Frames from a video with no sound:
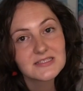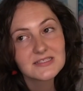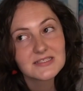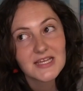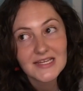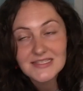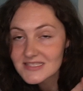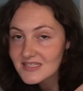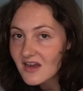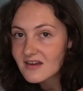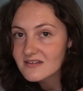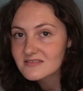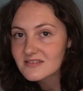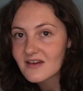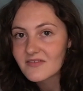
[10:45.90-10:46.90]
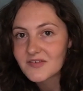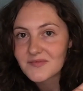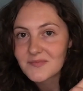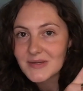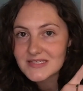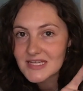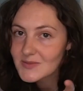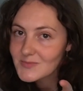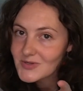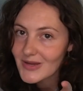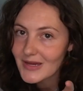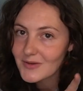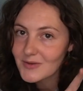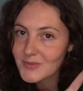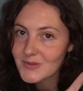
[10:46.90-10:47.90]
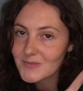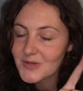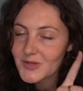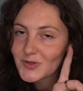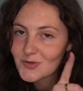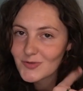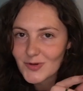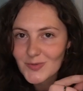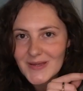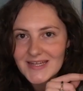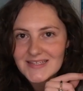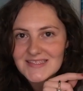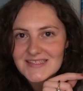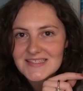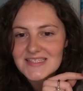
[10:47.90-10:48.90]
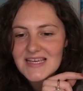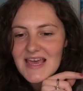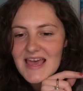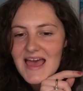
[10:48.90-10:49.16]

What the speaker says: 10 songs off of my debut album, New Romance.